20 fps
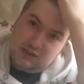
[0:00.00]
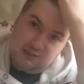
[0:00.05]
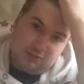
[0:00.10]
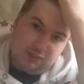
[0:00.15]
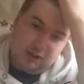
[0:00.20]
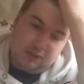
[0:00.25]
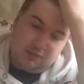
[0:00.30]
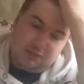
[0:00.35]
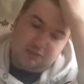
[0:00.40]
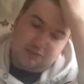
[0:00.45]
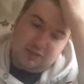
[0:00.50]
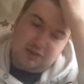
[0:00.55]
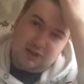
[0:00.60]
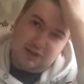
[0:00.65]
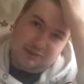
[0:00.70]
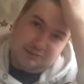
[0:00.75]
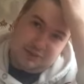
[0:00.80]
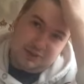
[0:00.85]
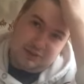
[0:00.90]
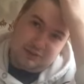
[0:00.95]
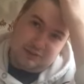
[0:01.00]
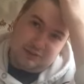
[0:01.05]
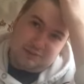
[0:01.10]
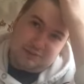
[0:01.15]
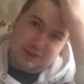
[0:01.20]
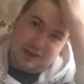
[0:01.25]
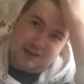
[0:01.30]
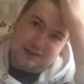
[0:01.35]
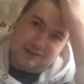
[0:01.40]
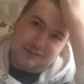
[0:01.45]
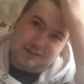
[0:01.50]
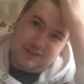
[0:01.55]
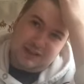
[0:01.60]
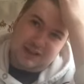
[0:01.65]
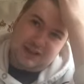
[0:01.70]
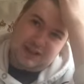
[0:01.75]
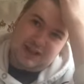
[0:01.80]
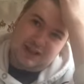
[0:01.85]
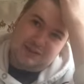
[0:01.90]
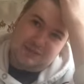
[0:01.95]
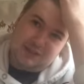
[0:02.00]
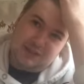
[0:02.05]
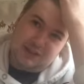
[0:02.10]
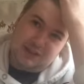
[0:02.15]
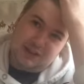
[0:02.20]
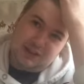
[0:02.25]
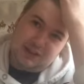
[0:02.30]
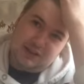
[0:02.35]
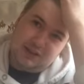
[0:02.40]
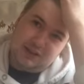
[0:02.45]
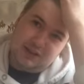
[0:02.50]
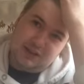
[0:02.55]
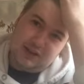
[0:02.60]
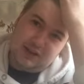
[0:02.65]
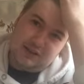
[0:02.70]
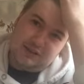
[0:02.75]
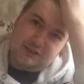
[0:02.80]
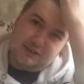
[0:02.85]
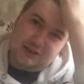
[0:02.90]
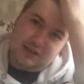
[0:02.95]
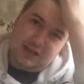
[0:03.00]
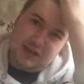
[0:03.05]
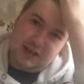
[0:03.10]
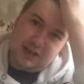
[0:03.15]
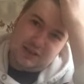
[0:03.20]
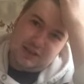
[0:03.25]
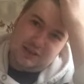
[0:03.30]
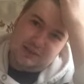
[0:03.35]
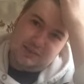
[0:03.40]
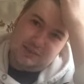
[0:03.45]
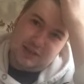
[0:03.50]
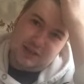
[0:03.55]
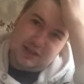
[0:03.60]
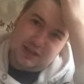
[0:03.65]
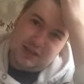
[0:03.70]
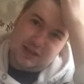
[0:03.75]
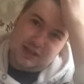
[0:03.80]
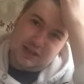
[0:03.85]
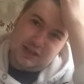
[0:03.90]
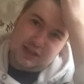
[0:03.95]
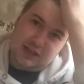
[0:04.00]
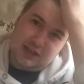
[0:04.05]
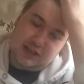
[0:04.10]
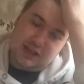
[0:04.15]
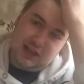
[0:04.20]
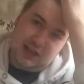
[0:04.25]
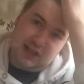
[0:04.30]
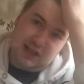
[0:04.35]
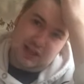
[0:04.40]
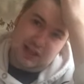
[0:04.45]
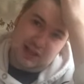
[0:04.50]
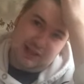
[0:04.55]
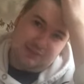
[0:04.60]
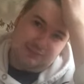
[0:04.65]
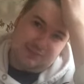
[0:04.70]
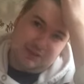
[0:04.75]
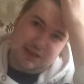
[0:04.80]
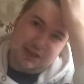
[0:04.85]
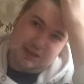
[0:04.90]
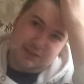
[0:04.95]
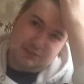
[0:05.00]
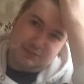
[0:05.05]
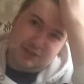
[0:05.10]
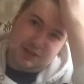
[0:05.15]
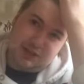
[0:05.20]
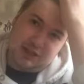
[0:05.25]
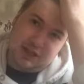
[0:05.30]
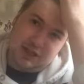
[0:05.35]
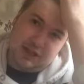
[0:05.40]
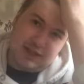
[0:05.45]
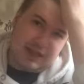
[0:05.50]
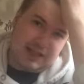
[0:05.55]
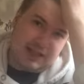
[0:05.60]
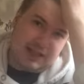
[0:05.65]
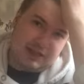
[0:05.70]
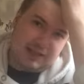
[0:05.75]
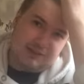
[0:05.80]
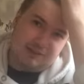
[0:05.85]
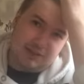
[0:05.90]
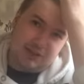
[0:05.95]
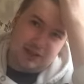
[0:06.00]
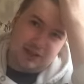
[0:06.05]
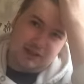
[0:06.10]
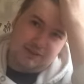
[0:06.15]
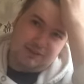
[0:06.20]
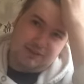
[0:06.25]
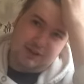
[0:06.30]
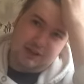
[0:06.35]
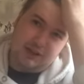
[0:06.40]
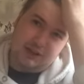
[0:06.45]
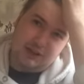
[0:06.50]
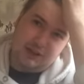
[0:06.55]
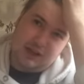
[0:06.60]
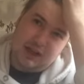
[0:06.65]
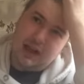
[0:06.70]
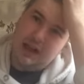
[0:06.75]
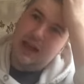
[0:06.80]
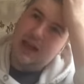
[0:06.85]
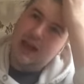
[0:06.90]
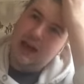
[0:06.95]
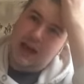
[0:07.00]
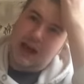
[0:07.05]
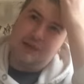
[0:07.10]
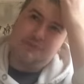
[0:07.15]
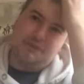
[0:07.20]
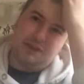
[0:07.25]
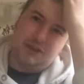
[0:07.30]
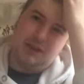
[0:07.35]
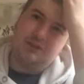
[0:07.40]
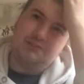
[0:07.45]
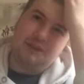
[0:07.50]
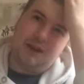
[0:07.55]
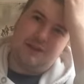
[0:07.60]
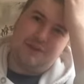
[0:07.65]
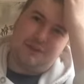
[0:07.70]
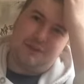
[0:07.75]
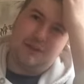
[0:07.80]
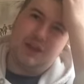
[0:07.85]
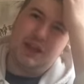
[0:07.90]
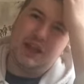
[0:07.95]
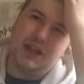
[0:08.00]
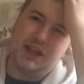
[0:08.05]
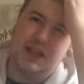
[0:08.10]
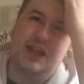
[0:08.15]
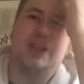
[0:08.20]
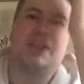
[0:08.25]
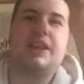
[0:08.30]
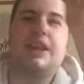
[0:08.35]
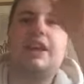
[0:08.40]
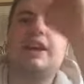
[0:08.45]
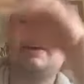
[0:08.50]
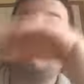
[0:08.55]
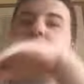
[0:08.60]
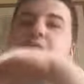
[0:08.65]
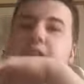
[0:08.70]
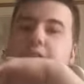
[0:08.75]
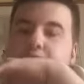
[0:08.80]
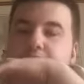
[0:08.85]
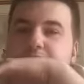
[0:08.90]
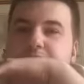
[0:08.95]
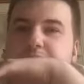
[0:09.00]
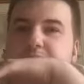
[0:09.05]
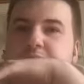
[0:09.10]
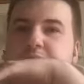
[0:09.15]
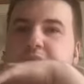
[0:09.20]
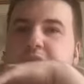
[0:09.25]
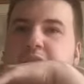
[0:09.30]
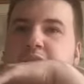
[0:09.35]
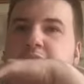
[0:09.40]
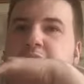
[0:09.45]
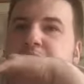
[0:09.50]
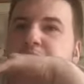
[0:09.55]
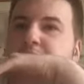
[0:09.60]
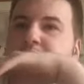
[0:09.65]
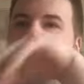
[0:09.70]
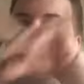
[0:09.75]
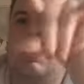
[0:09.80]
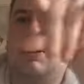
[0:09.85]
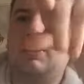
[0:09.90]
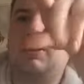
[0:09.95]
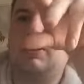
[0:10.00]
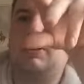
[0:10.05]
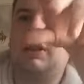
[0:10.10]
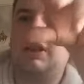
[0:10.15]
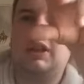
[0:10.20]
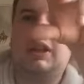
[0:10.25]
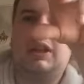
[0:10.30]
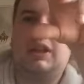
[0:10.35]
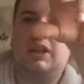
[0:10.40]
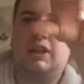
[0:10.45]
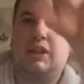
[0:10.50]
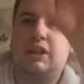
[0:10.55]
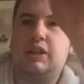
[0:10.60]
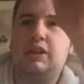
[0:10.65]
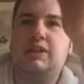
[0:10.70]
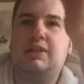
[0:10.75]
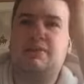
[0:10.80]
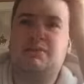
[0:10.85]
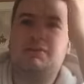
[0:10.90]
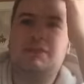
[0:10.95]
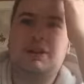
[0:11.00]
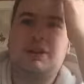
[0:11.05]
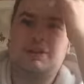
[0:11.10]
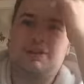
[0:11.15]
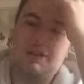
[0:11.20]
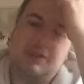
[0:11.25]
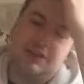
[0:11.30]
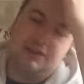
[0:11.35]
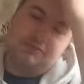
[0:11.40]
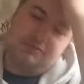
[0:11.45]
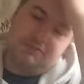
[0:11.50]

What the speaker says: Well, I've been up about 15 minutes. I've made a brew and had in my first. I have two breakfasts, because it's the right way